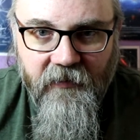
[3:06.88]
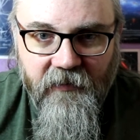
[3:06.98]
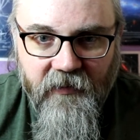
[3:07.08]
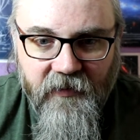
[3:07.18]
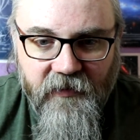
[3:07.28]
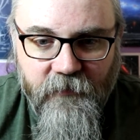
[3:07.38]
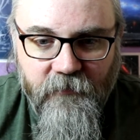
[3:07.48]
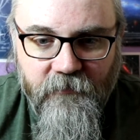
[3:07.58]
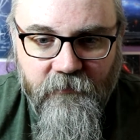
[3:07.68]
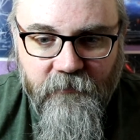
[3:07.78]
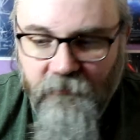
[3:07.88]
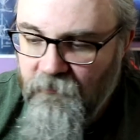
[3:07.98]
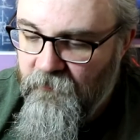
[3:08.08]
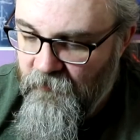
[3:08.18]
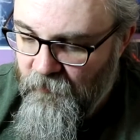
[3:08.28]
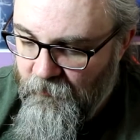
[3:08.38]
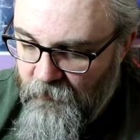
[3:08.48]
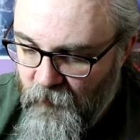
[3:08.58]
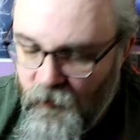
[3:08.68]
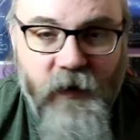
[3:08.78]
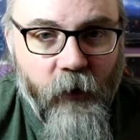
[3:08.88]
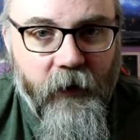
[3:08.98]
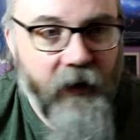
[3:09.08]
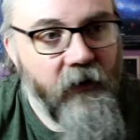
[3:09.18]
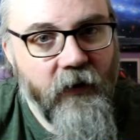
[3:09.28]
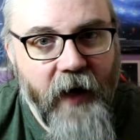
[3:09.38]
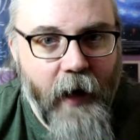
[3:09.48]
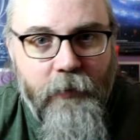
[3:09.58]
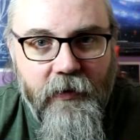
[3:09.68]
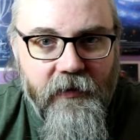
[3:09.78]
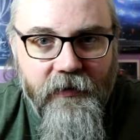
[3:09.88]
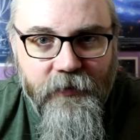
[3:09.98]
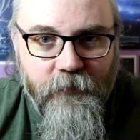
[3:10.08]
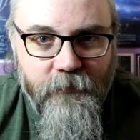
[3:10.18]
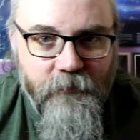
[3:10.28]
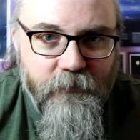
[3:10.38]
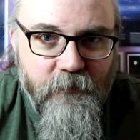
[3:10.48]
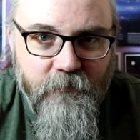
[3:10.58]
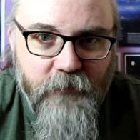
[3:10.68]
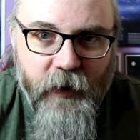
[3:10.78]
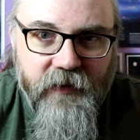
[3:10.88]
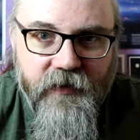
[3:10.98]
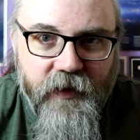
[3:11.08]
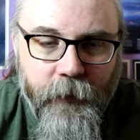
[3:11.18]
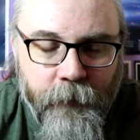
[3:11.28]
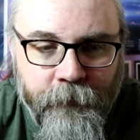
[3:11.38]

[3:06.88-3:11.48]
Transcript: Just talking crap, as boys do.